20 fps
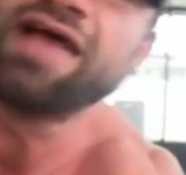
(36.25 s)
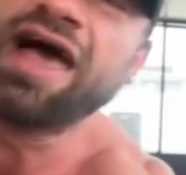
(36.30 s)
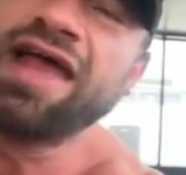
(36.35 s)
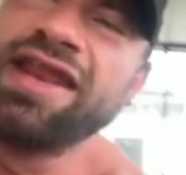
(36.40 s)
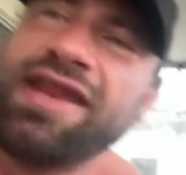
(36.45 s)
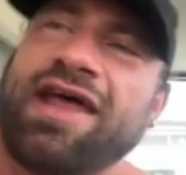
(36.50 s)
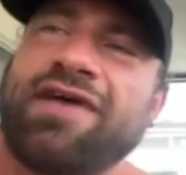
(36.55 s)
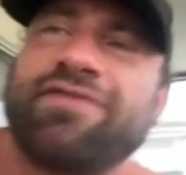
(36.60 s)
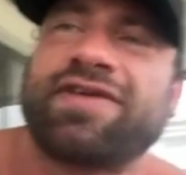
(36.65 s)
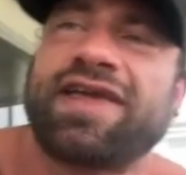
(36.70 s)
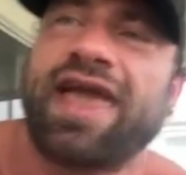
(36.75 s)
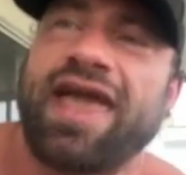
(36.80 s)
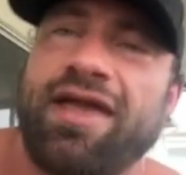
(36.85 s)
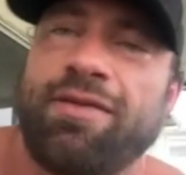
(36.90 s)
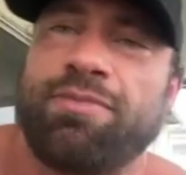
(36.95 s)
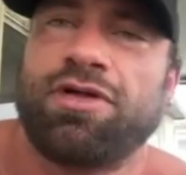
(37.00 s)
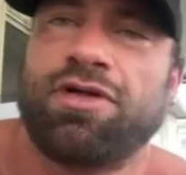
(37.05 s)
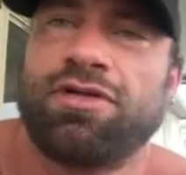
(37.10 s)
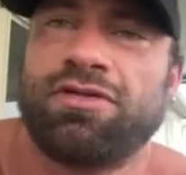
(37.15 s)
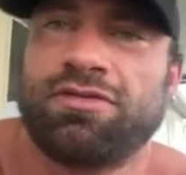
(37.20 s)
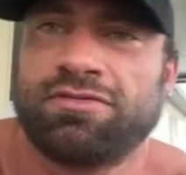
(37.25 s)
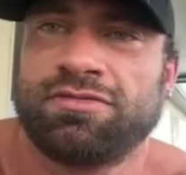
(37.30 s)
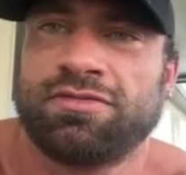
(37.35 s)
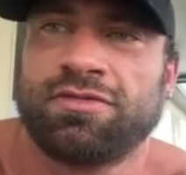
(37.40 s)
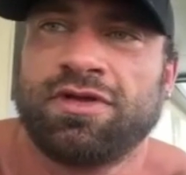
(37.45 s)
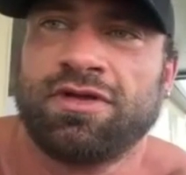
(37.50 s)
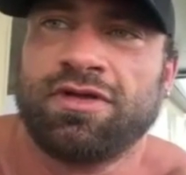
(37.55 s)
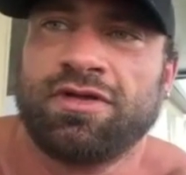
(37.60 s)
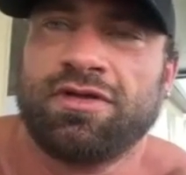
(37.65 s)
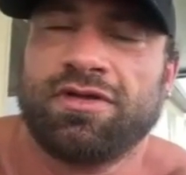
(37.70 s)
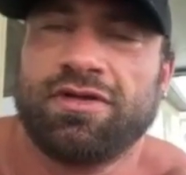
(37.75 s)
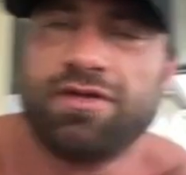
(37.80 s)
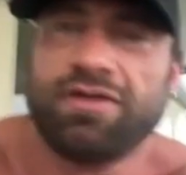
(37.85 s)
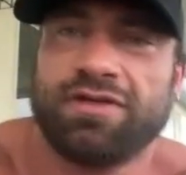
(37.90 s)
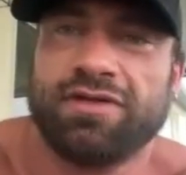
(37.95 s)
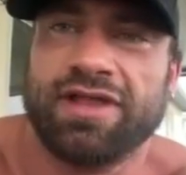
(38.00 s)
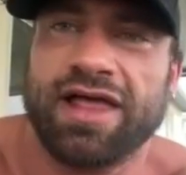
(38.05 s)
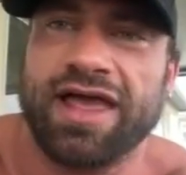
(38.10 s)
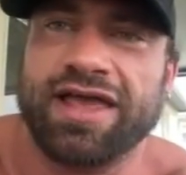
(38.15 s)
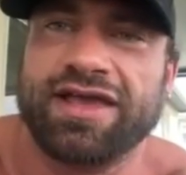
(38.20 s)
I didn't have cable.
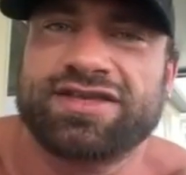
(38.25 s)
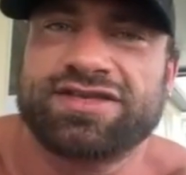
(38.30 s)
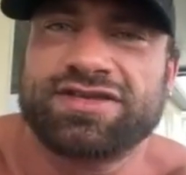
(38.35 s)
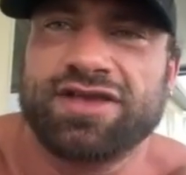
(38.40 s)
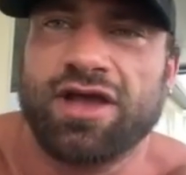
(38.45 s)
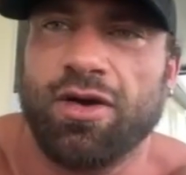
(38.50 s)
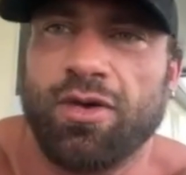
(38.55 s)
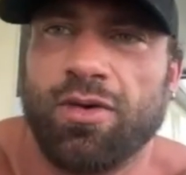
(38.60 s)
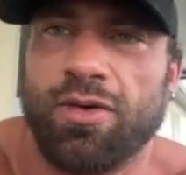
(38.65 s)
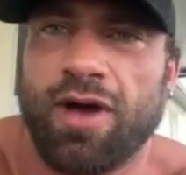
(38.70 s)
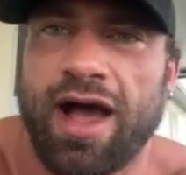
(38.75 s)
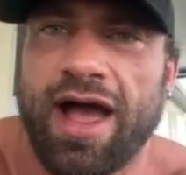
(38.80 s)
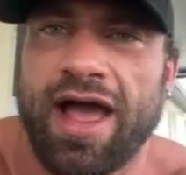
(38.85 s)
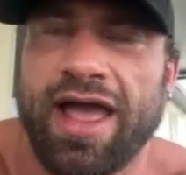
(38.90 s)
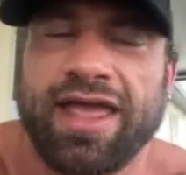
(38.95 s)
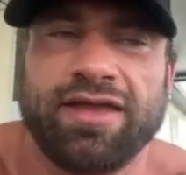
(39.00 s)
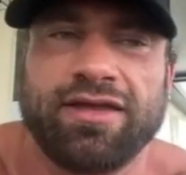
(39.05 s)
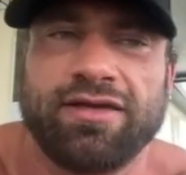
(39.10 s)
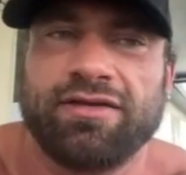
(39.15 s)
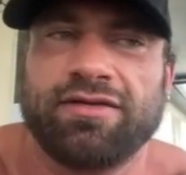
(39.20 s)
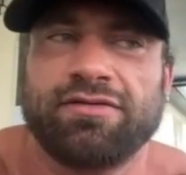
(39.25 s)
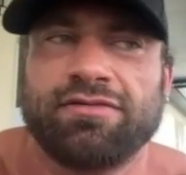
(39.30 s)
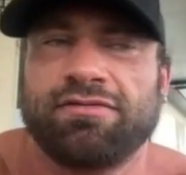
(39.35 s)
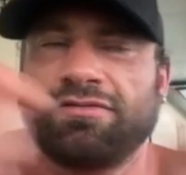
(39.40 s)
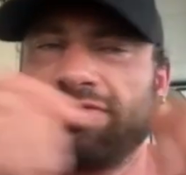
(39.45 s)
Like, so I